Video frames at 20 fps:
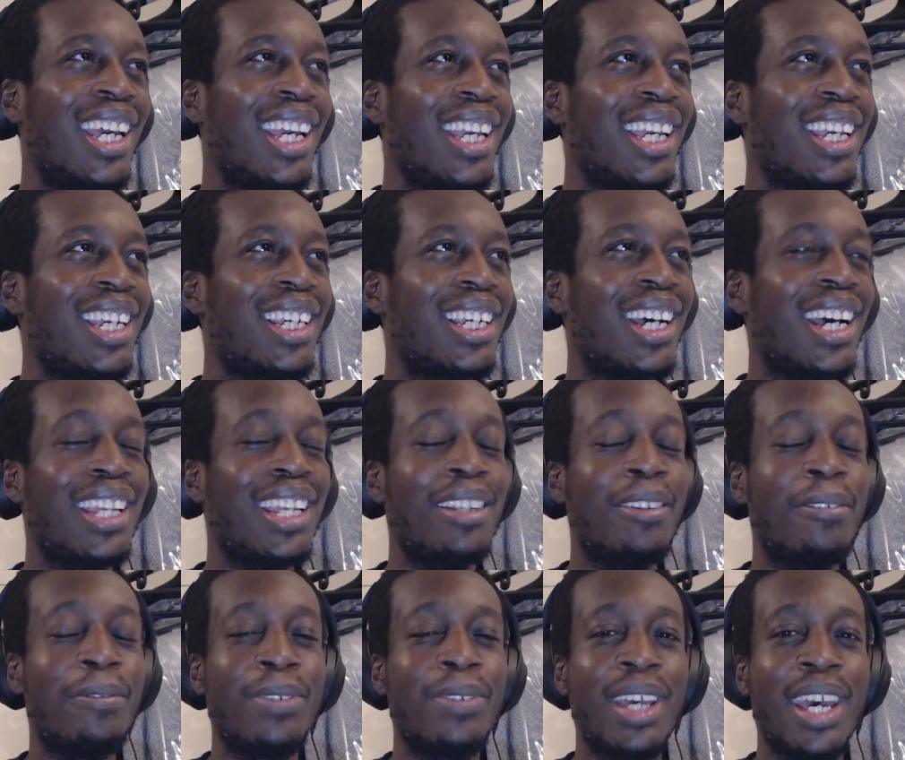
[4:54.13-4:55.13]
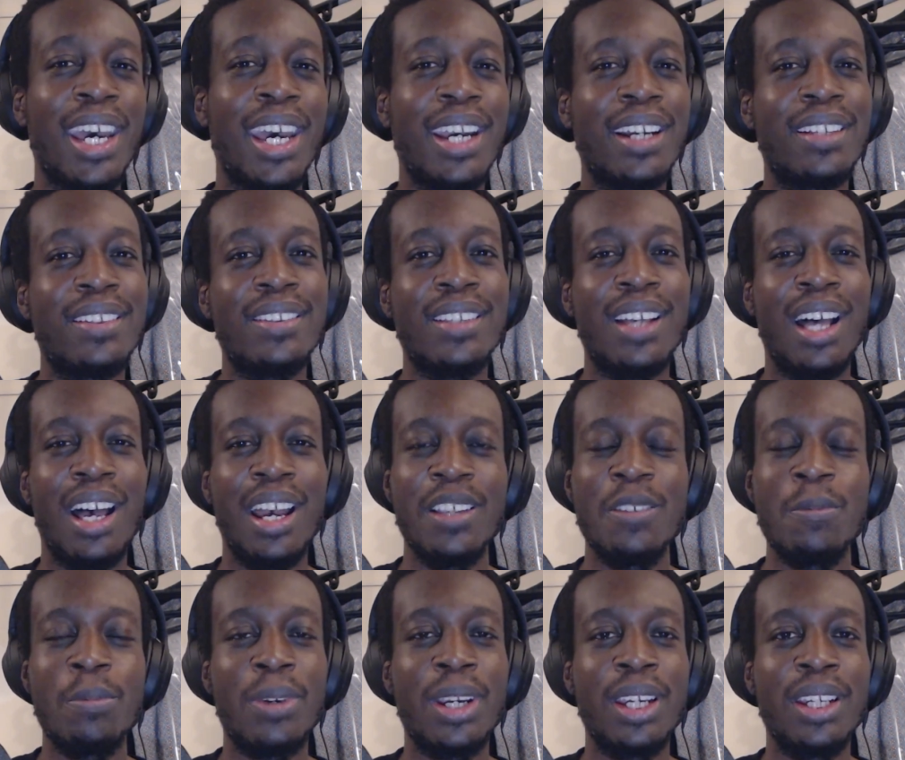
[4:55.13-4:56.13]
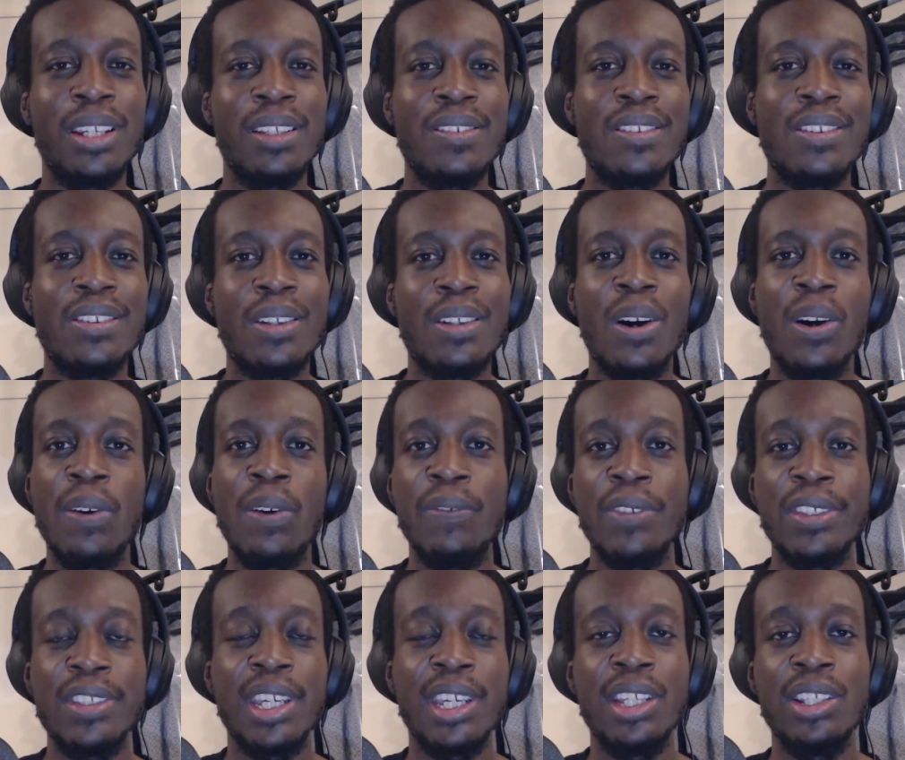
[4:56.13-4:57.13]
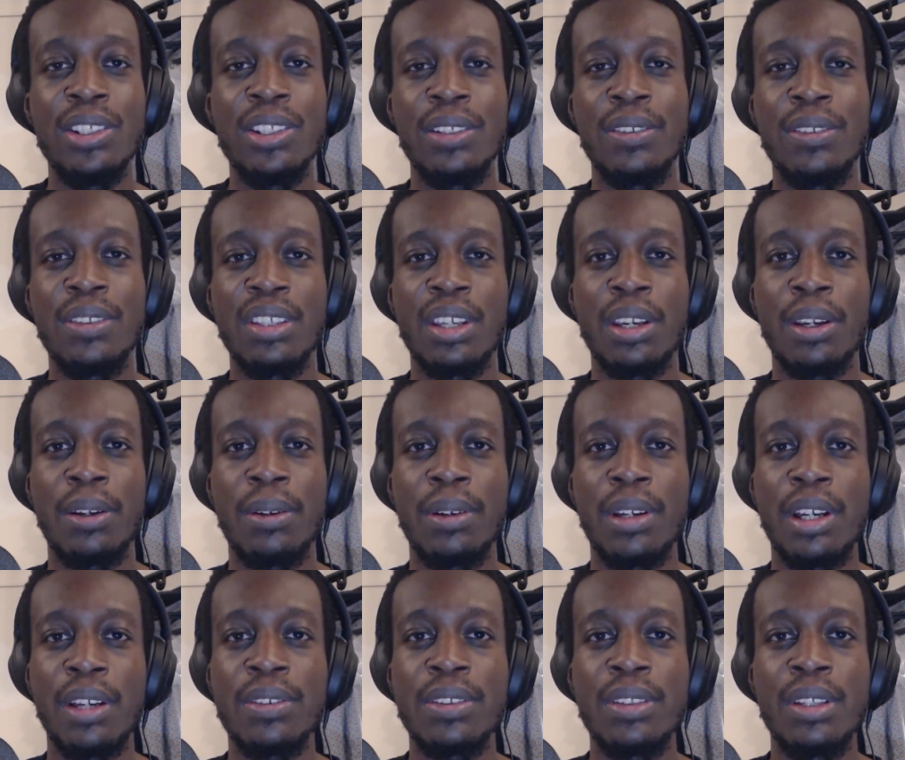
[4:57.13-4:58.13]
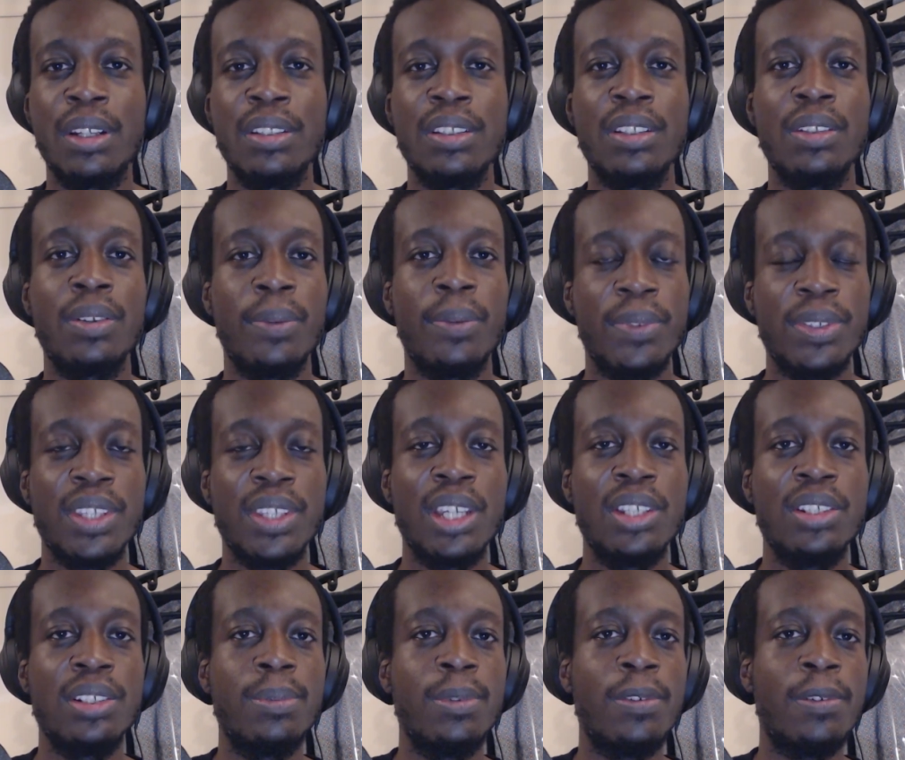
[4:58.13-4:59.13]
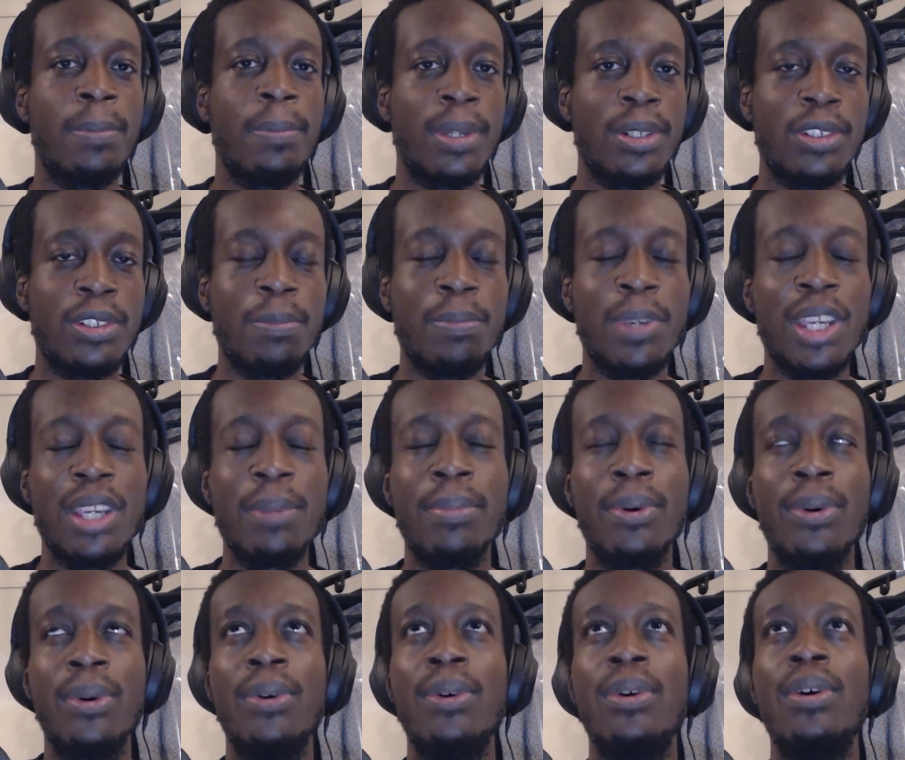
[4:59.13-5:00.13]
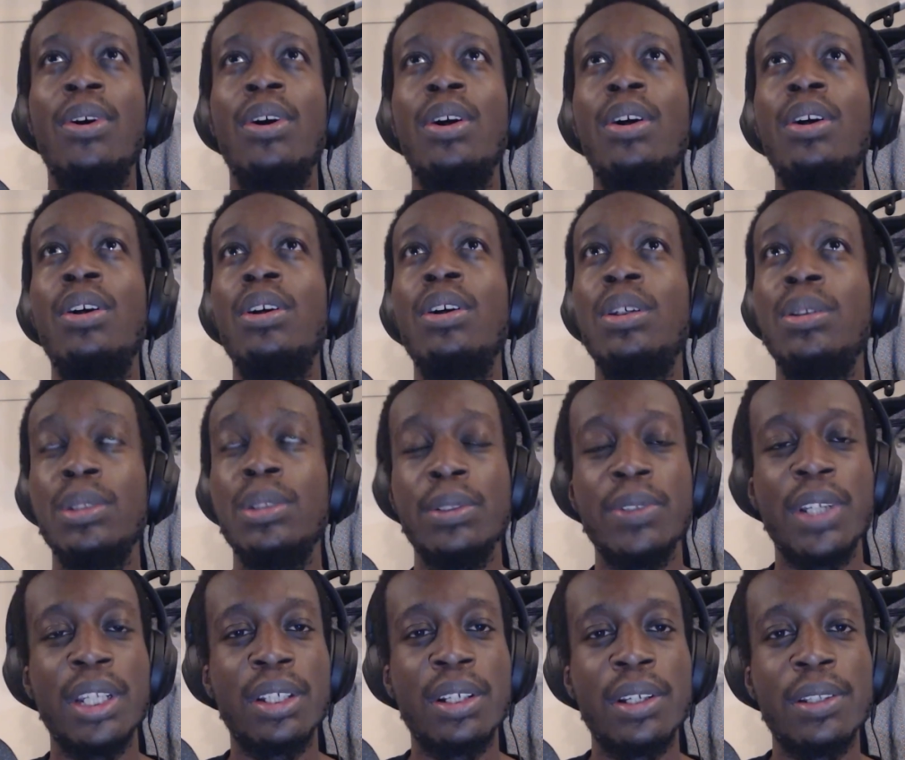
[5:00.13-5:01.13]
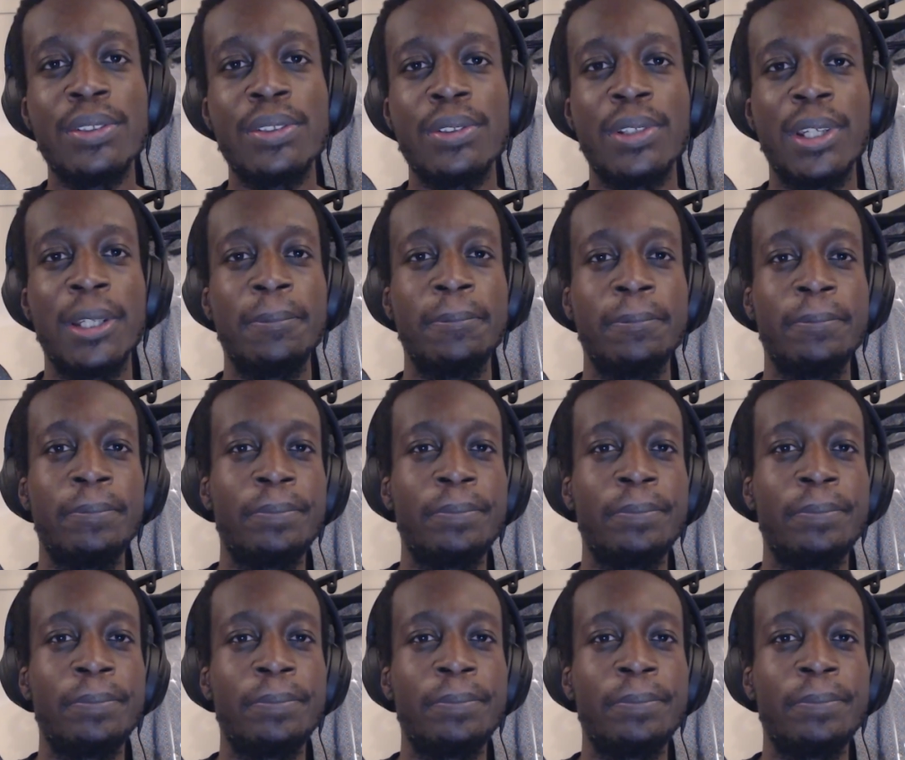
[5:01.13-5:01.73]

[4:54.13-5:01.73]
It kind of acts as an icebreaker to start conversation. So I started a conversation with a bunch of people all around the country.